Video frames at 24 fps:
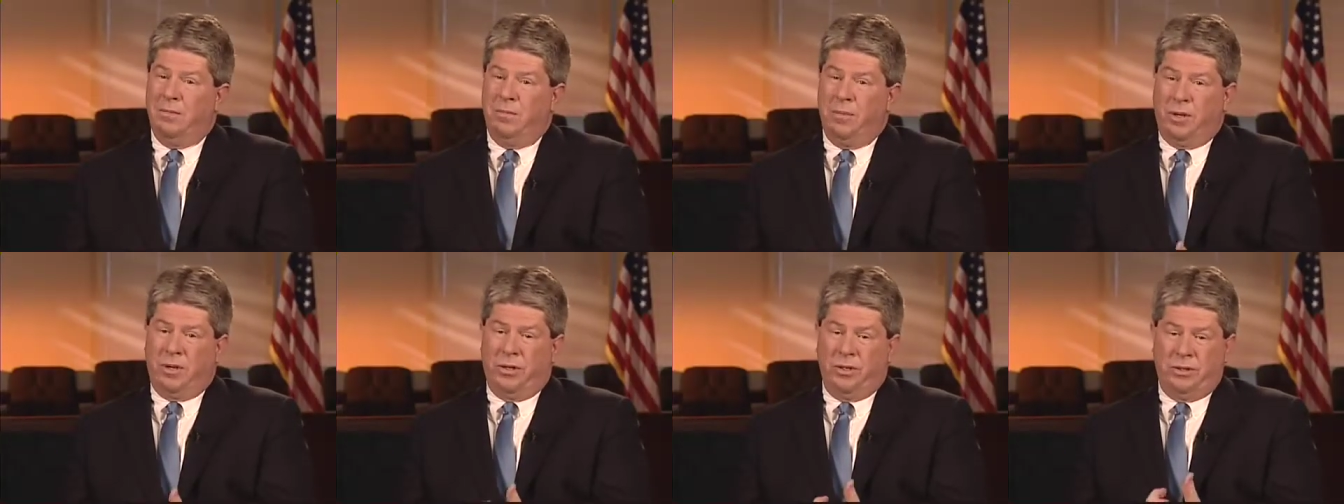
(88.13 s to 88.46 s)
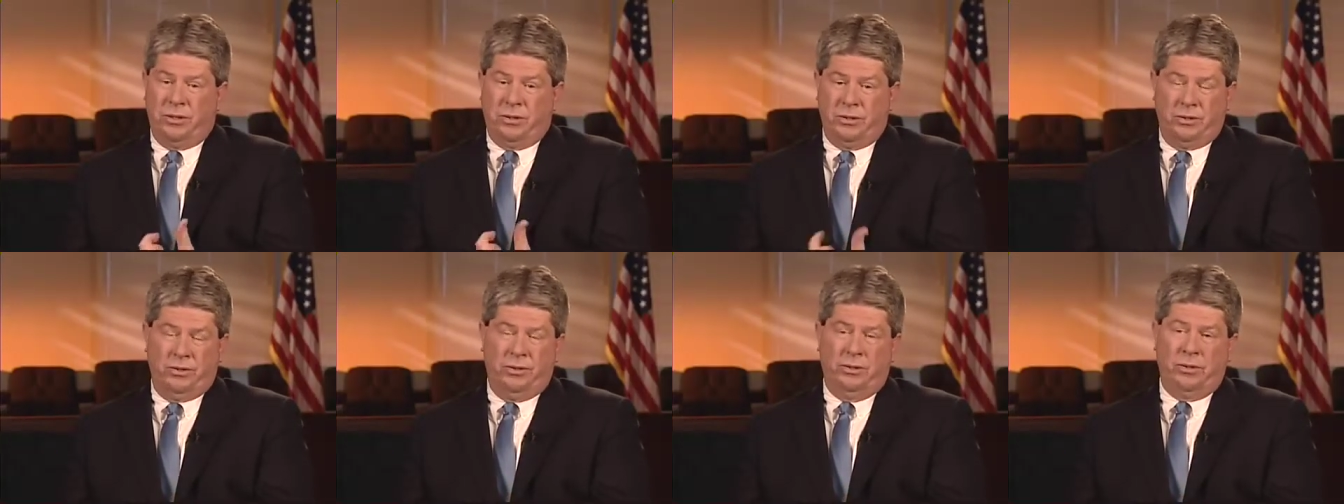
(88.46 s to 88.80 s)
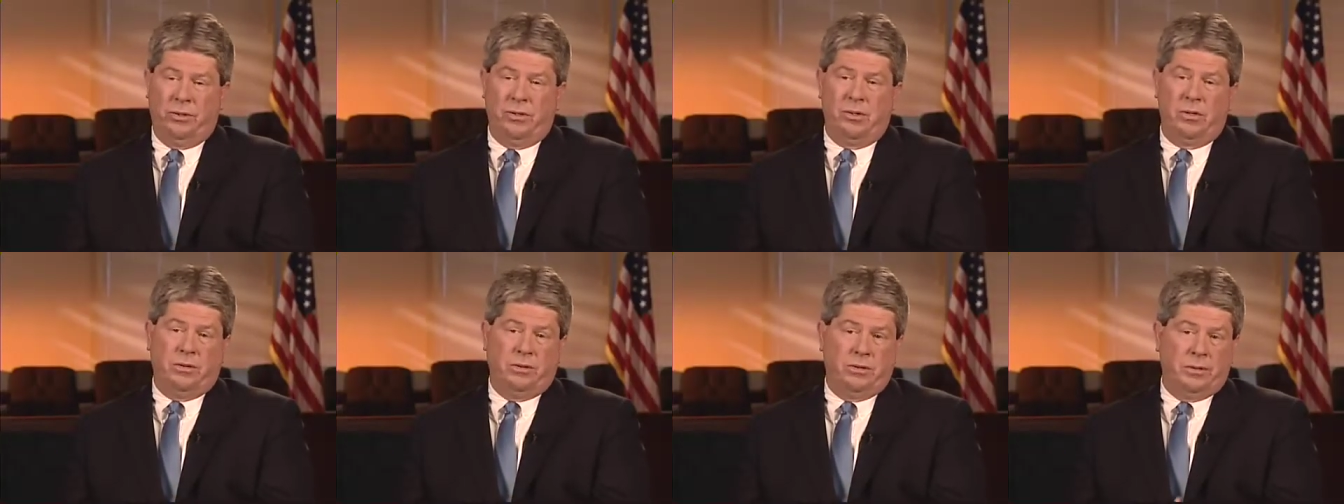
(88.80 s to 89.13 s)
because your
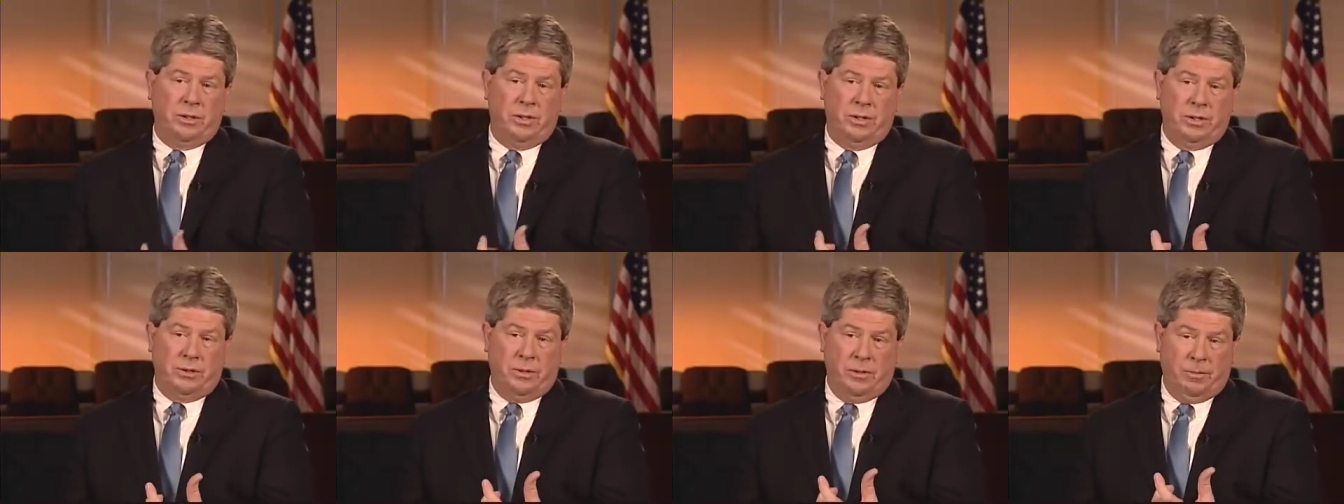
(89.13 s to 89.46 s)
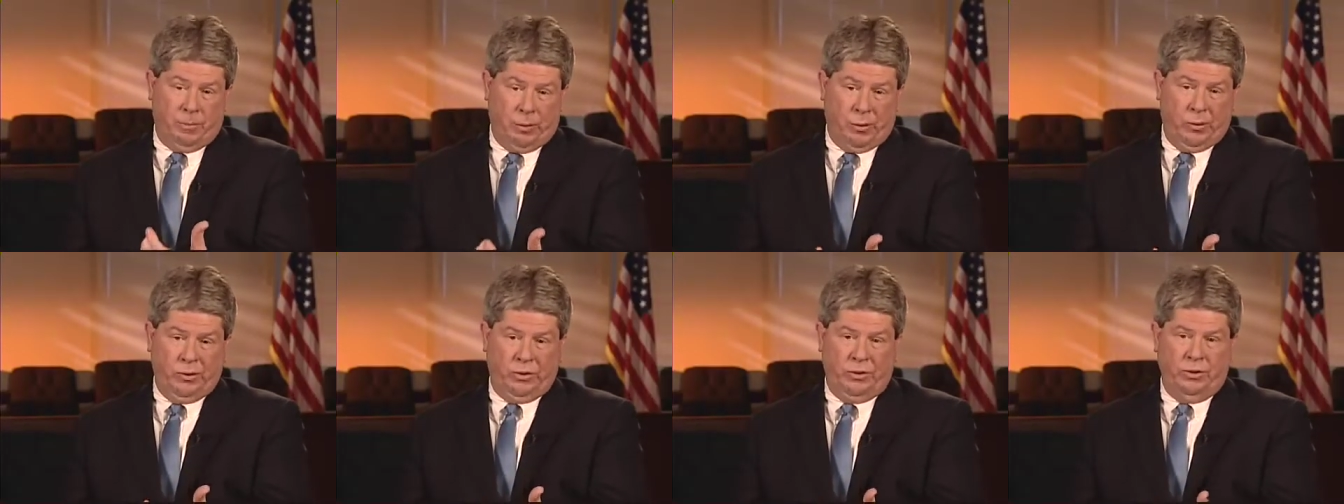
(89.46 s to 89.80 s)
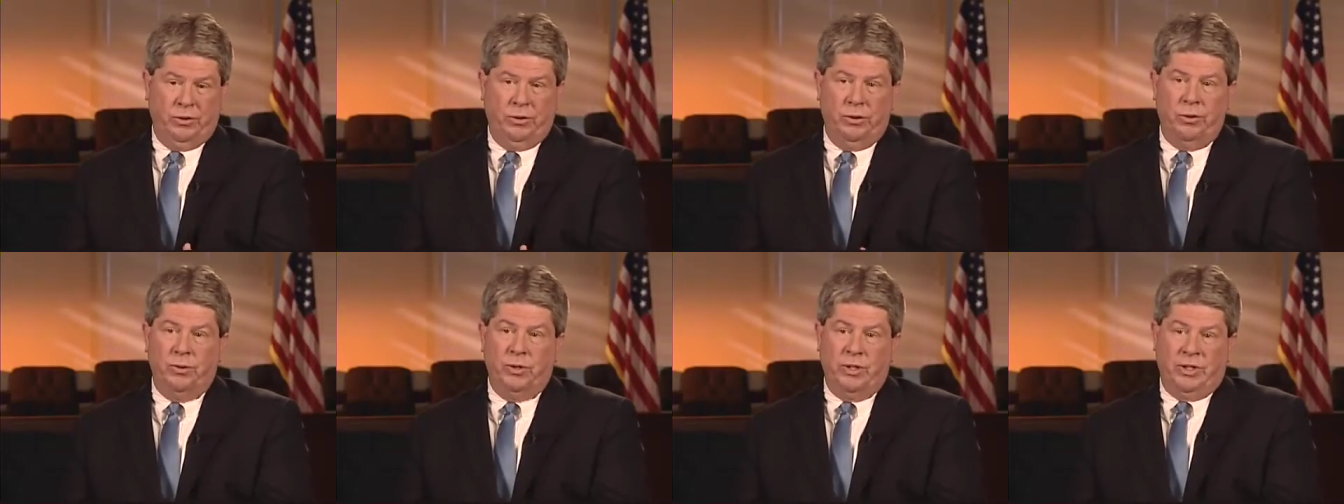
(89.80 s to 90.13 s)
jurors, the, the
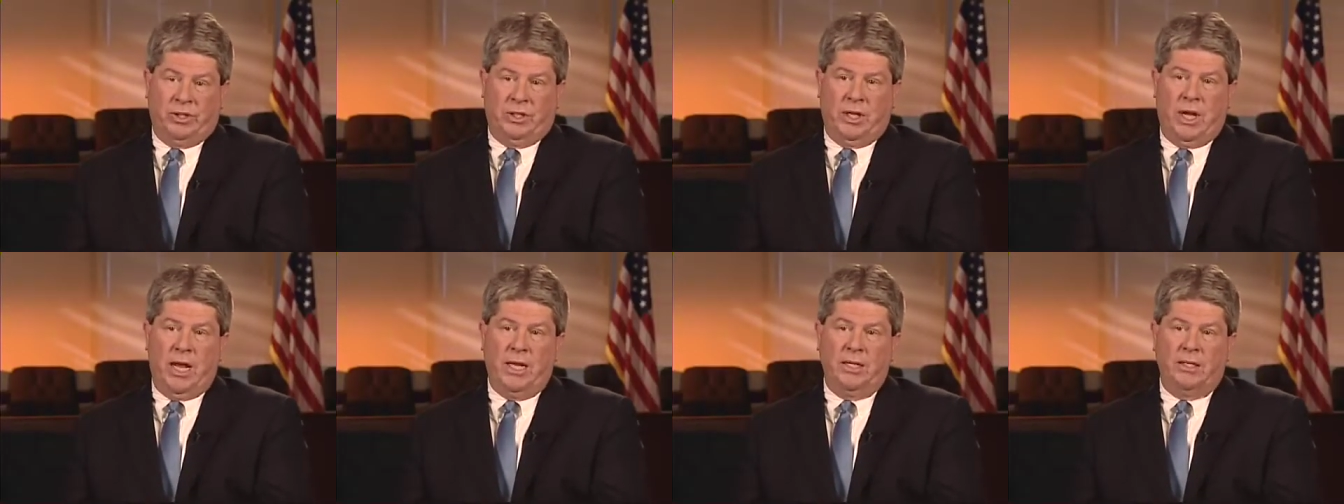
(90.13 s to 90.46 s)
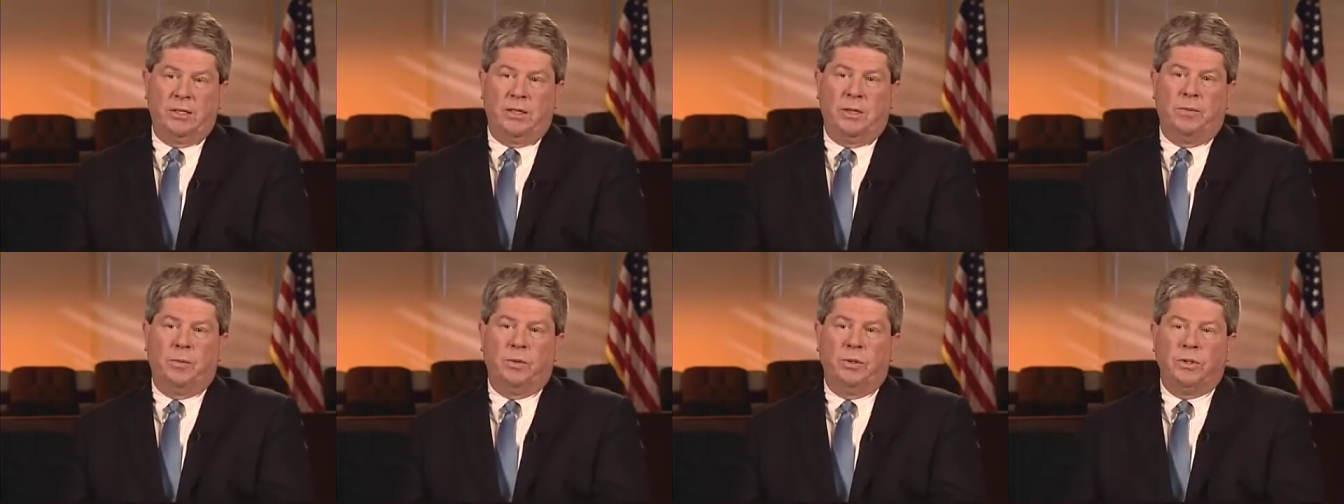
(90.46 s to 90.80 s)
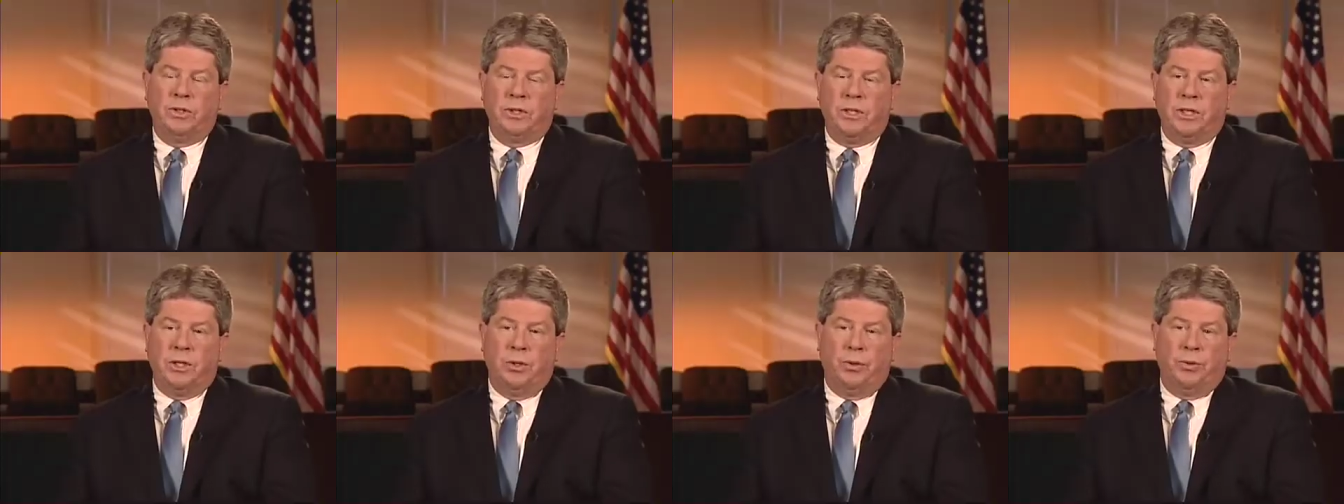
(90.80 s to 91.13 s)
persons who decide
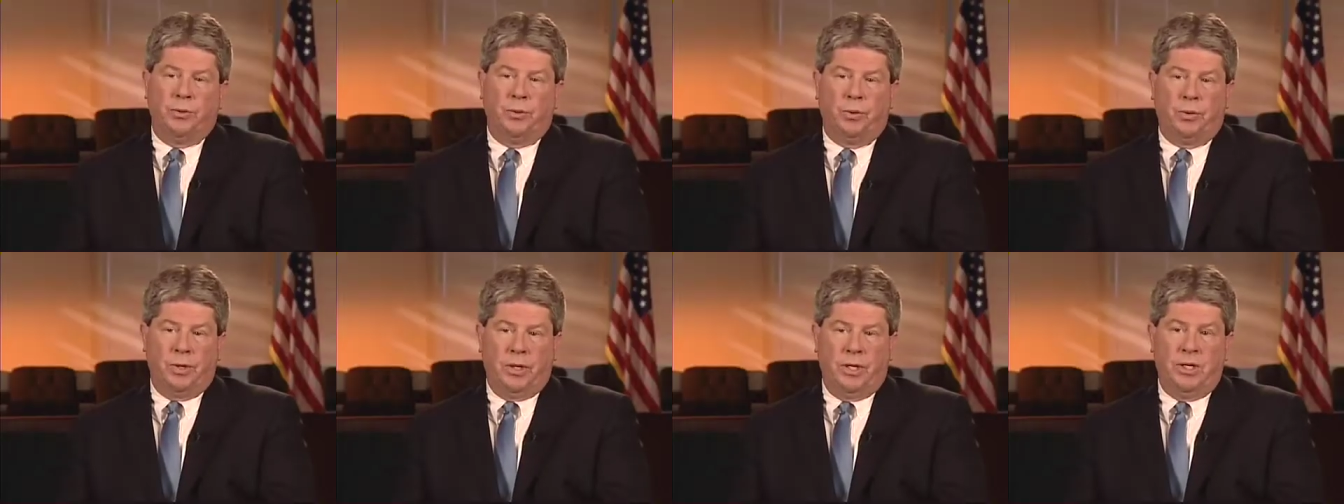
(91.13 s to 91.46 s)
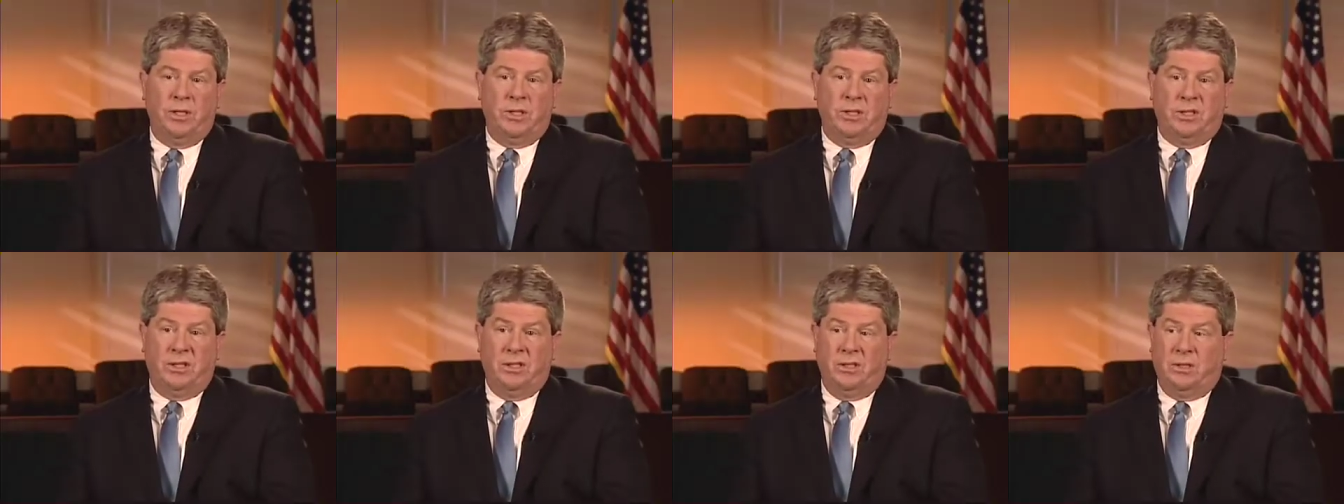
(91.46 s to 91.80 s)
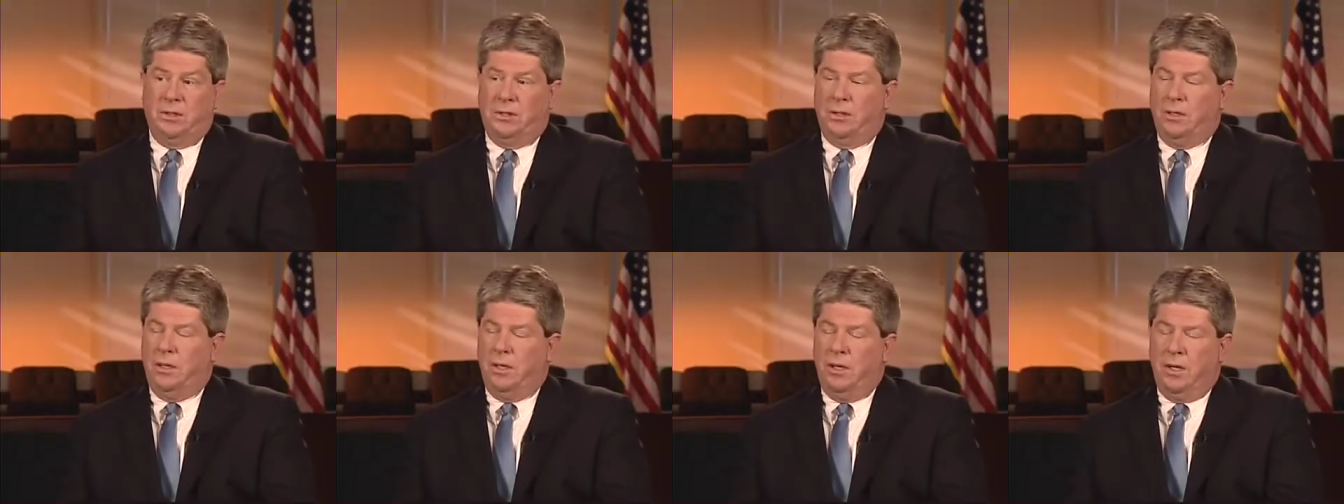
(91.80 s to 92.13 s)
someone's guilt or
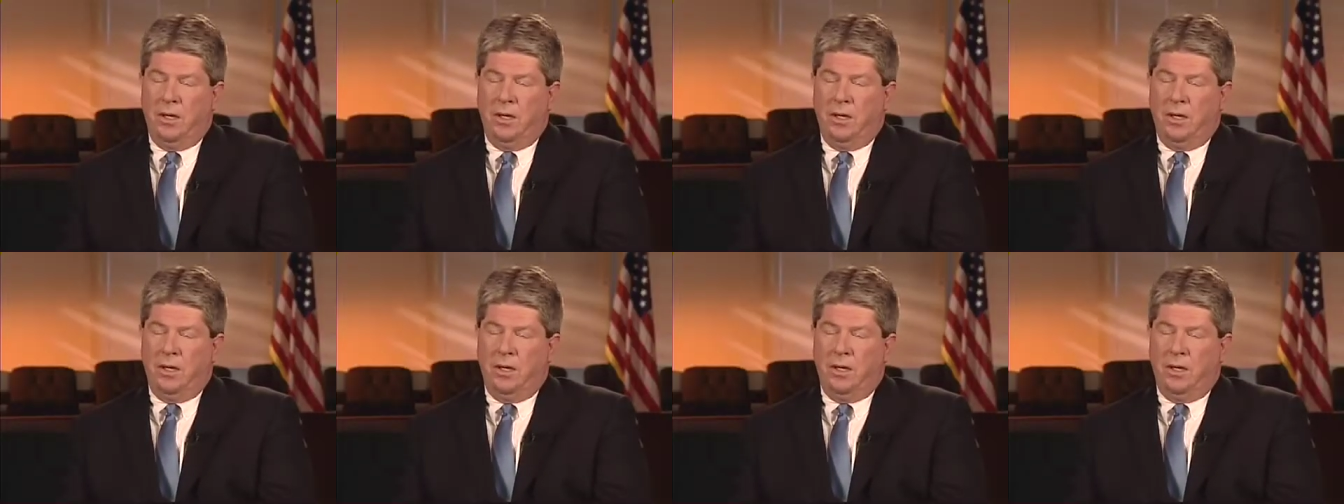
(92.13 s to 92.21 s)
innocence,